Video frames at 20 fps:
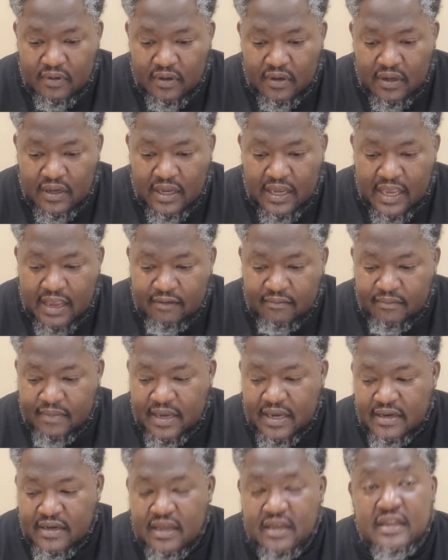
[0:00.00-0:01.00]
I haven't
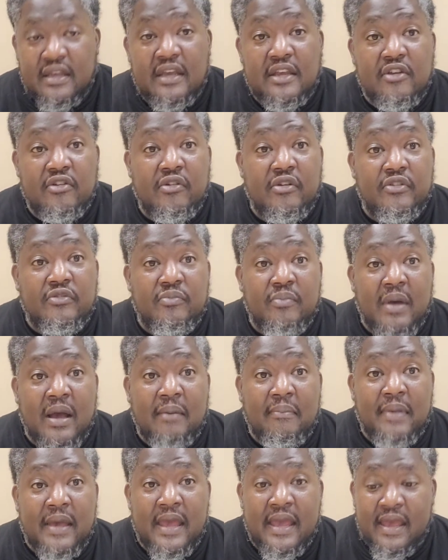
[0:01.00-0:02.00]
made that yet. It was my
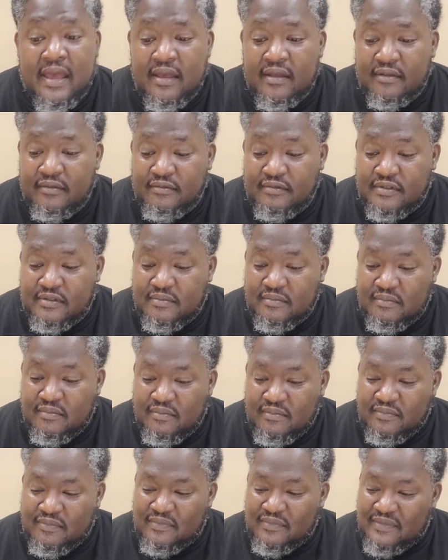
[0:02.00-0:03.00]
bad.
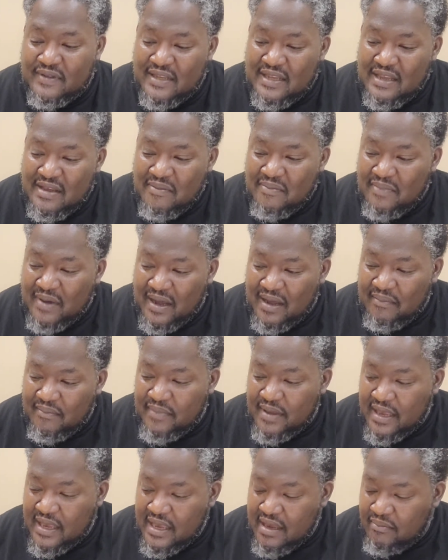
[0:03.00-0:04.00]
My
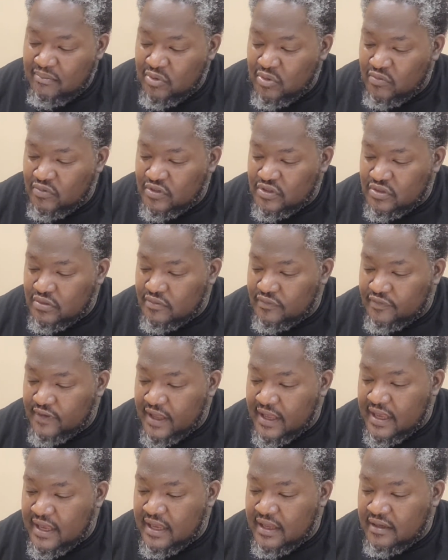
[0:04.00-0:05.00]
bad. Moving too
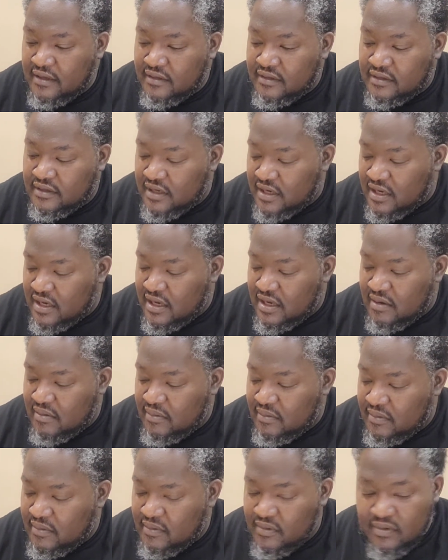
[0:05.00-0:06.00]
fast.
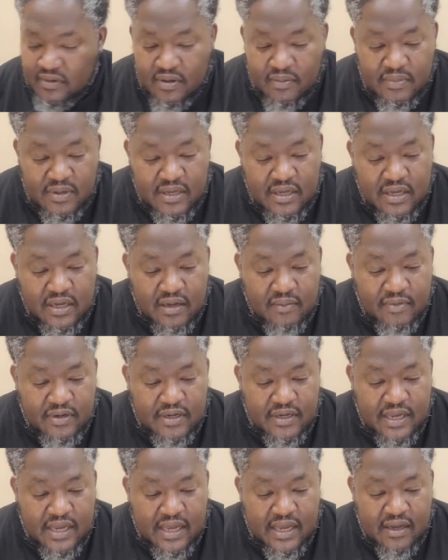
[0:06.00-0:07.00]
Let me calm
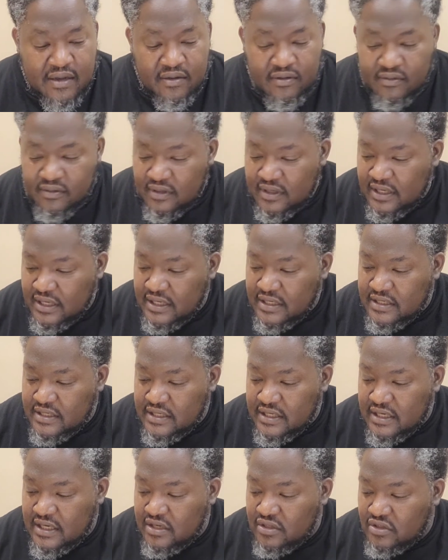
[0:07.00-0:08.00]
it down.
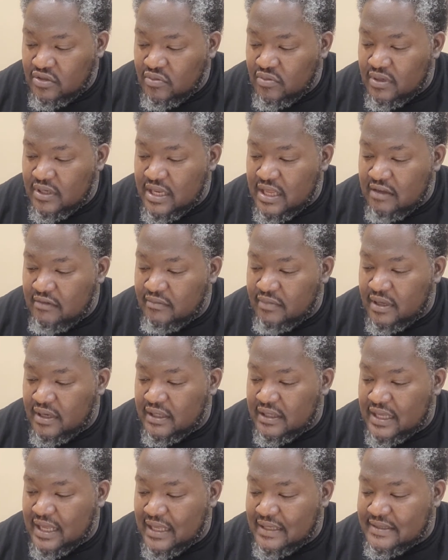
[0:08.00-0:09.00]
10 through 11.
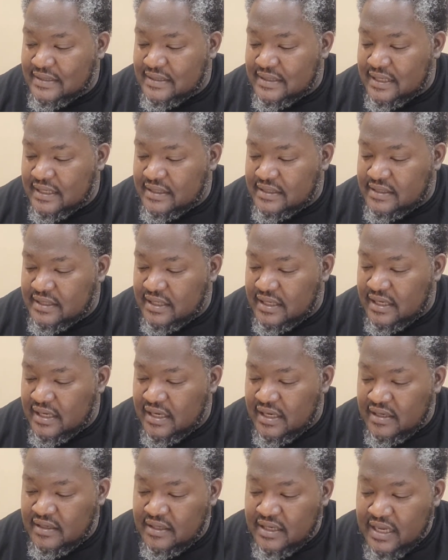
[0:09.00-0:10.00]
Malachi 6,
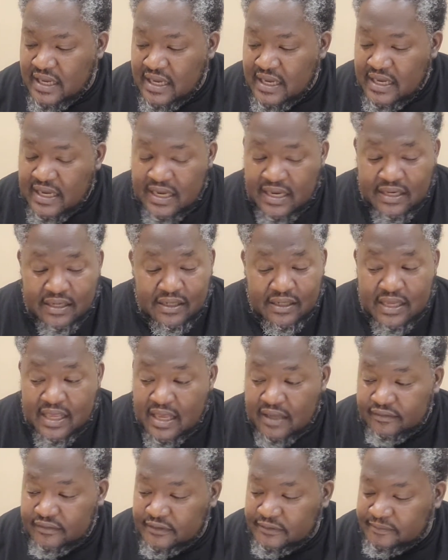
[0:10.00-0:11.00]
10, and
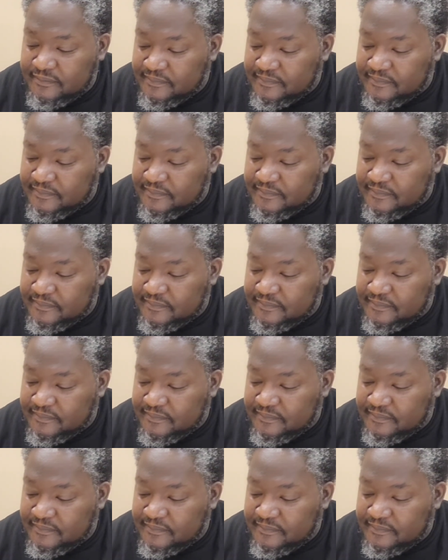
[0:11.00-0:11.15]
11.